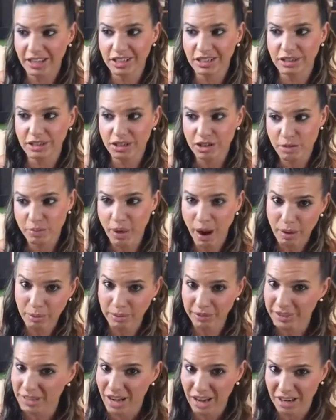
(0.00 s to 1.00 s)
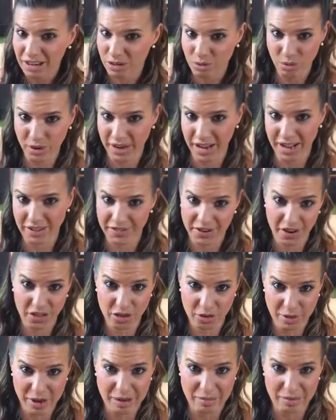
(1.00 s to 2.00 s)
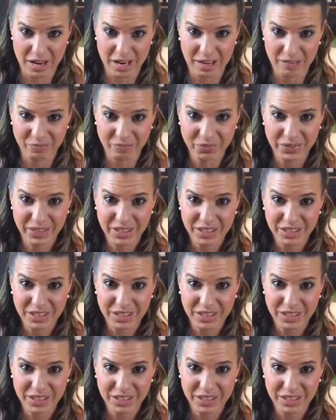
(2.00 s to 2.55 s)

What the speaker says: and you're probably not going to want to have another baby.